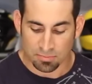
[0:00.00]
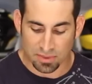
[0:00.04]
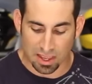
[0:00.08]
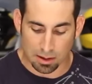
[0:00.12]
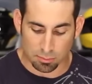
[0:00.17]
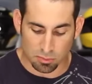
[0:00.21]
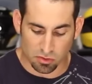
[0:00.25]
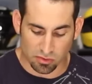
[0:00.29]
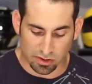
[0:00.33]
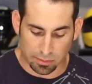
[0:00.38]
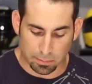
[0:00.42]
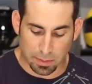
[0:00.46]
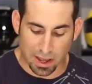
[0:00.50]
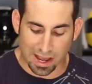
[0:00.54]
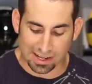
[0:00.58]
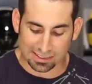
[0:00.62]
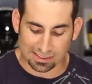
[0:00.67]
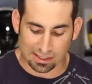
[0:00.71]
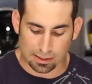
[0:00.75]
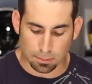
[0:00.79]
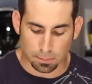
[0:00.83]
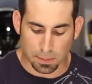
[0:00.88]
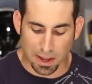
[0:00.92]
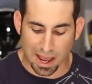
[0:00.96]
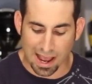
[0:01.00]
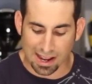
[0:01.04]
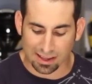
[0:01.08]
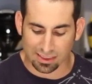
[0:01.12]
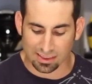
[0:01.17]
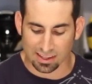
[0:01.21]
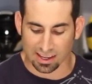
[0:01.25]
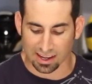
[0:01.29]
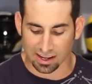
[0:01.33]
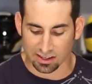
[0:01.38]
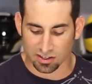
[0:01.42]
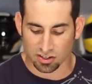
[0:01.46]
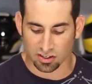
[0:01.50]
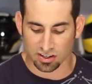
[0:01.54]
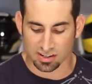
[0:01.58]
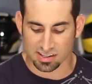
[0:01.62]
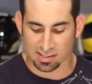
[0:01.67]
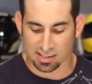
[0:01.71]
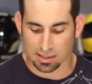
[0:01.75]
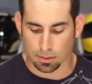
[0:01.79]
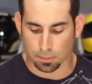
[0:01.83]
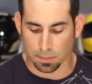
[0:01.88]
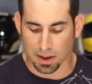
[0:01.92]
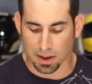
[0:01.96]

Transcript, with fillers: Now moving back to the back of the hand, you're gonna see the